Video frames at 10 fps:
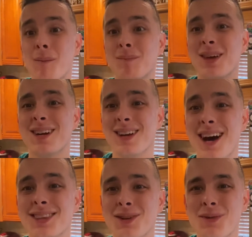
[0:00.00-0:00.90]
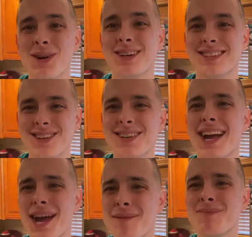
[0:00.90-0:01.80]
Not the worst.
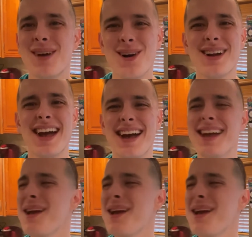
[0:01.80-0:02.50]
Okay.